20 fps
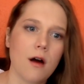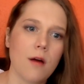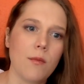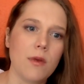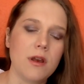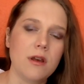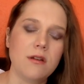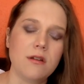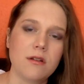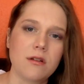
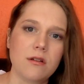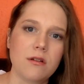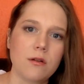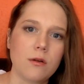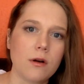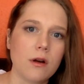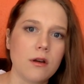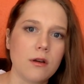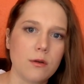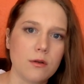in addition to
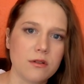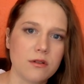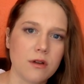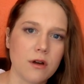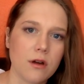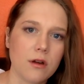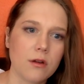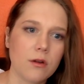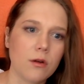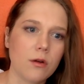our newest
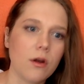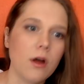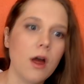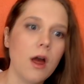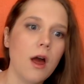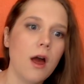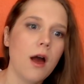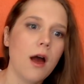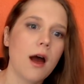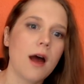article.
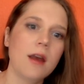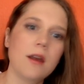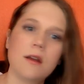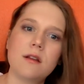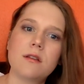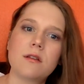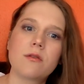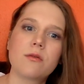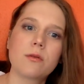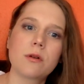And
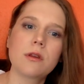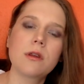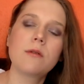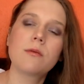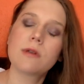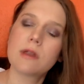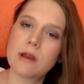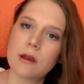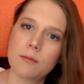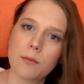it's a really,
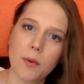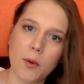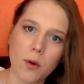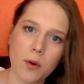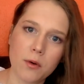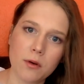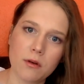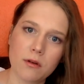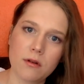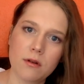really
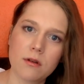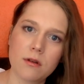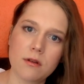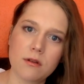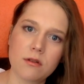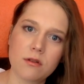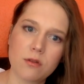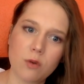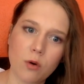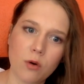important
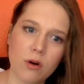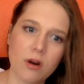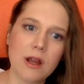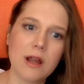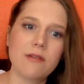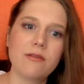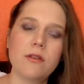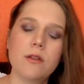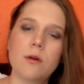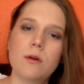story,
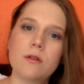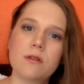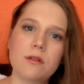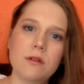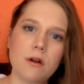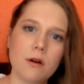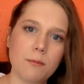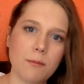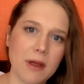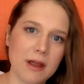even though it's
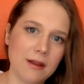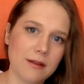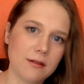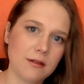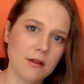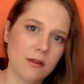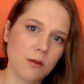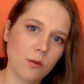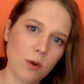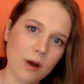not
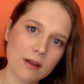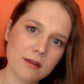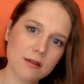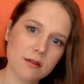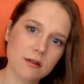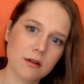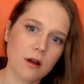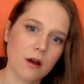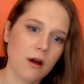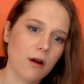based in the
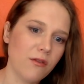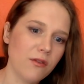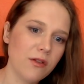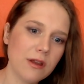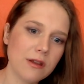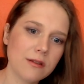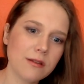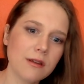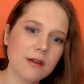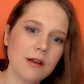West.
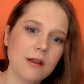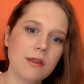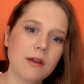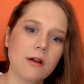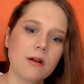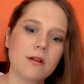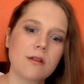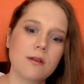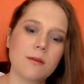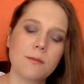Obviously, there
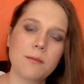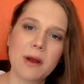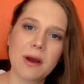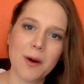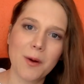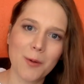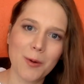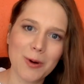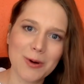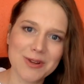is a bigger
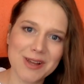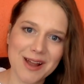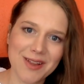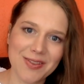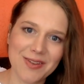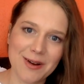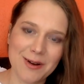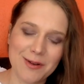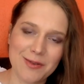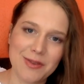world out
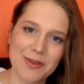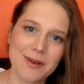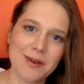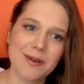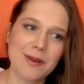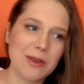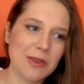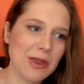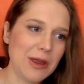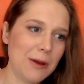there
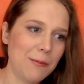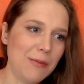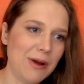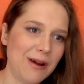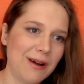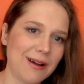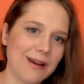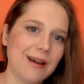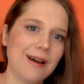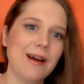than
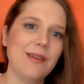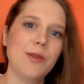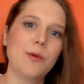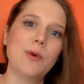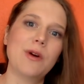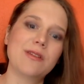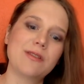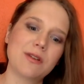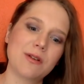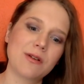America and the
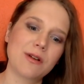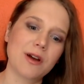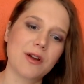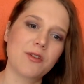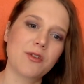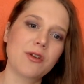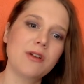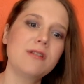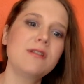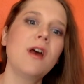Western
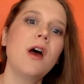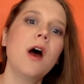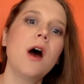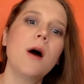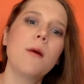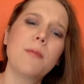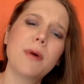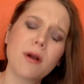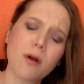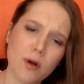countries,
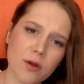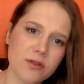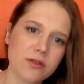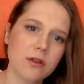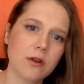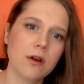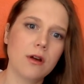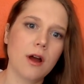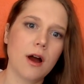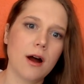but
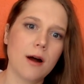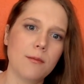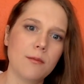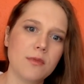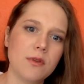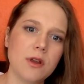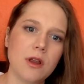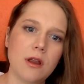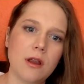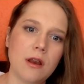also
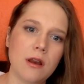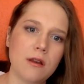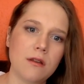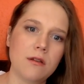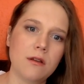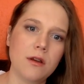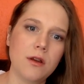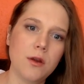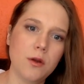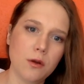it is
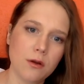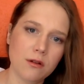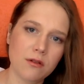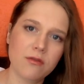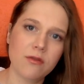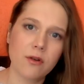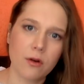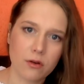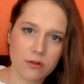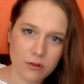a
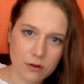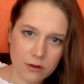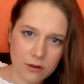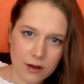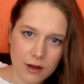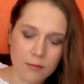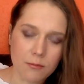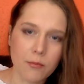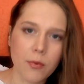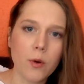
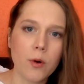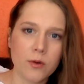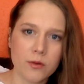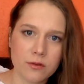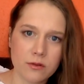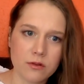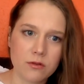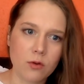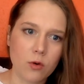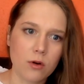universally
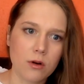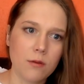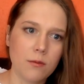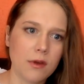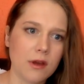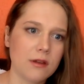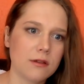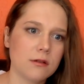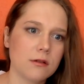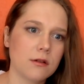important story
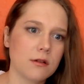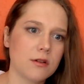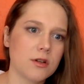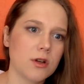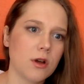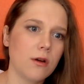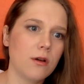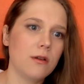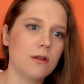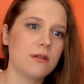because it
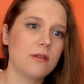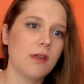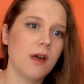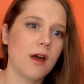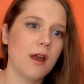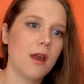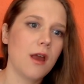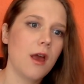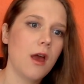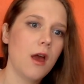shows
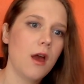that,